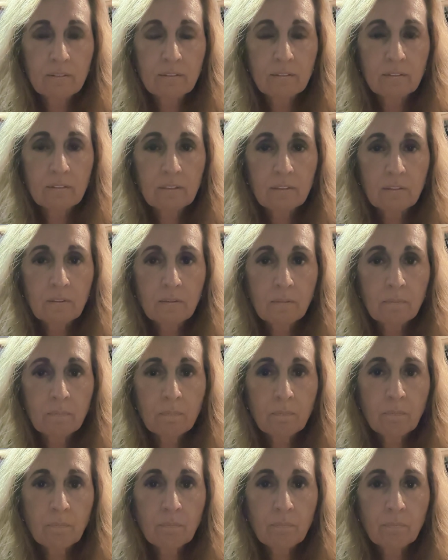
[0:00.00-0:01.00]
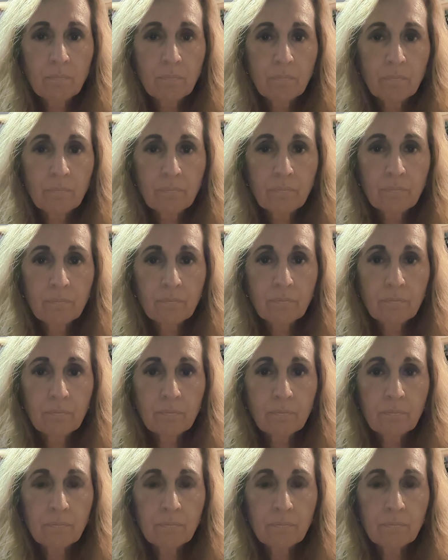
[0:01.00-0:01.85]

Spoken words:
No one is speaking in this clip.